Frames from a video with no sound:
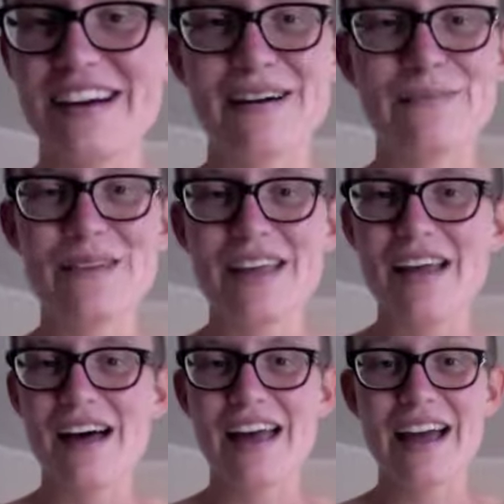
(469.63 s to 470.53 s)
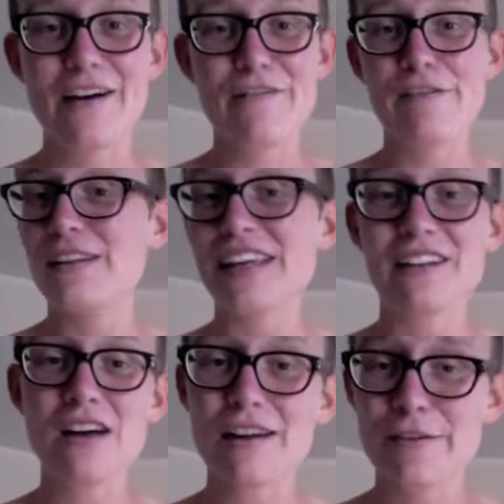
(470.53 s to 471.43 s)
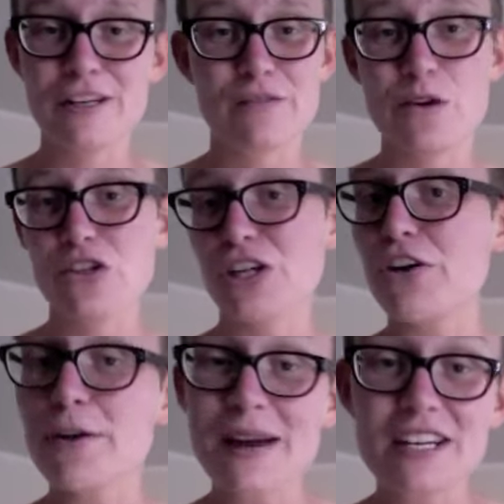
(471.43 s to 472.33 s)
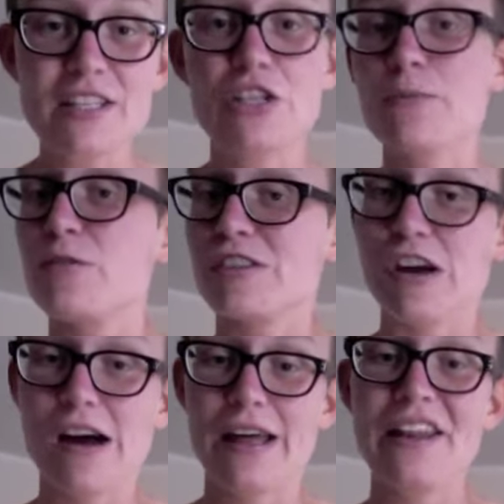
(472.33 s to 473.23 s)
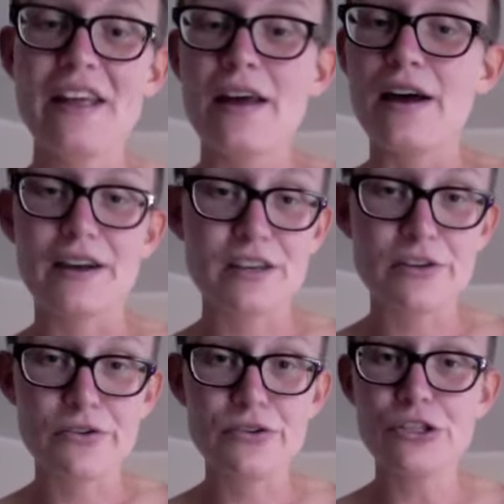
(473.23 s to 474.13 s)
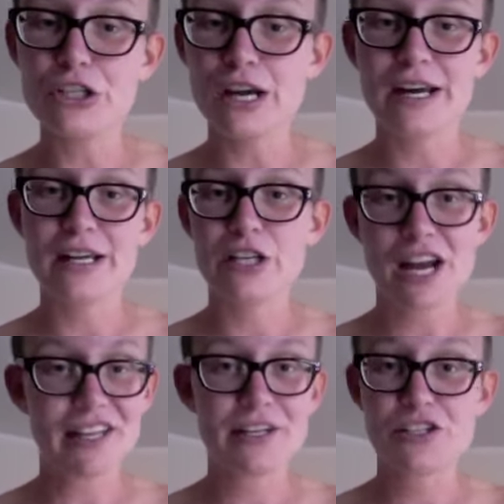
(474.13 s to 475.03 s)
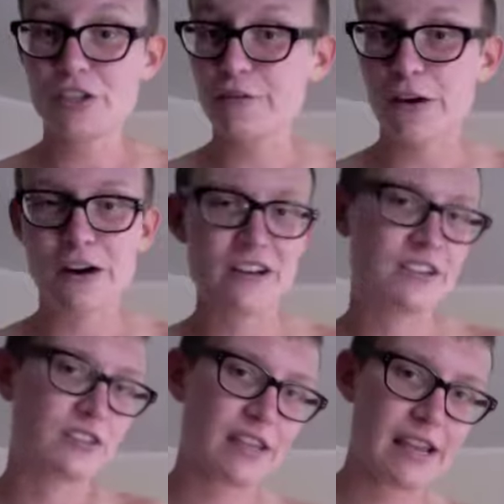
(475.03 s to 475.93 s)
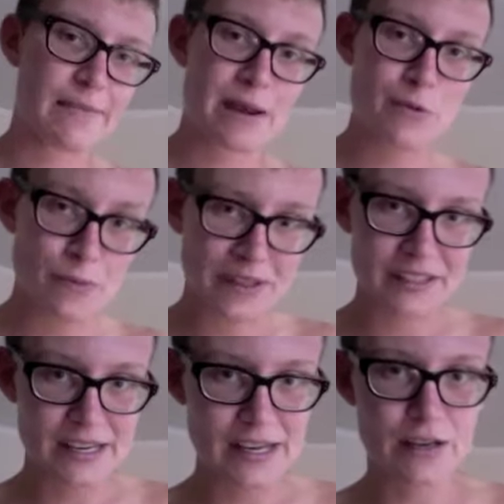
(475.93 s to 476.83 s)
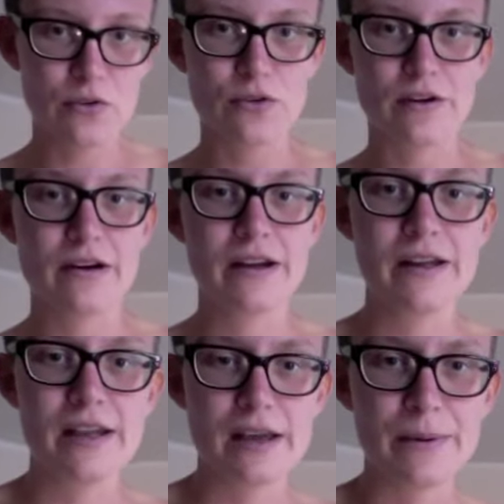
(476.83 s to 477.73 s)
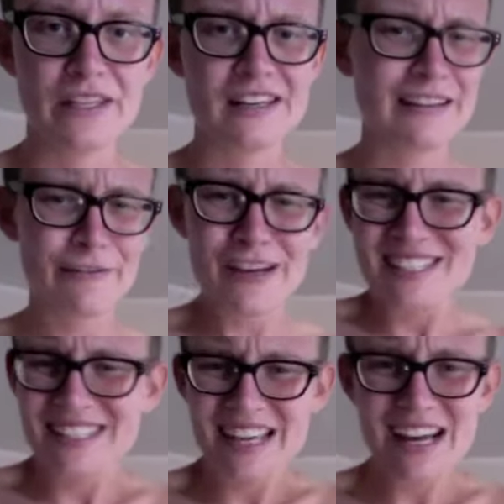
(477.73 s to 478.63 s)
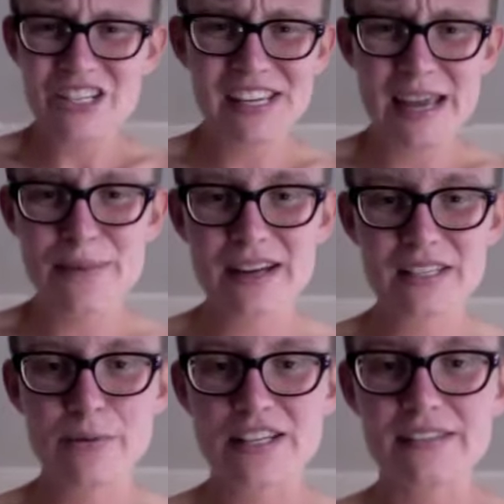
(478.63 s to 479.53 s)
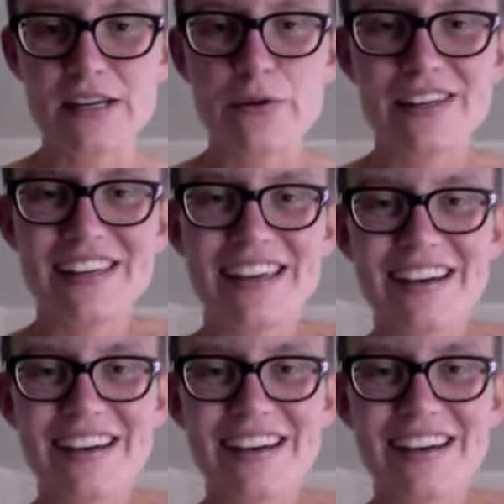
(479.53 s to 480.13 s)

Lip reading: I have a lot of range of motion. Going back to the gym was not a huge challenge as far as, like, my mobility or ability to lift weights. It actually came back surprisingly quickly.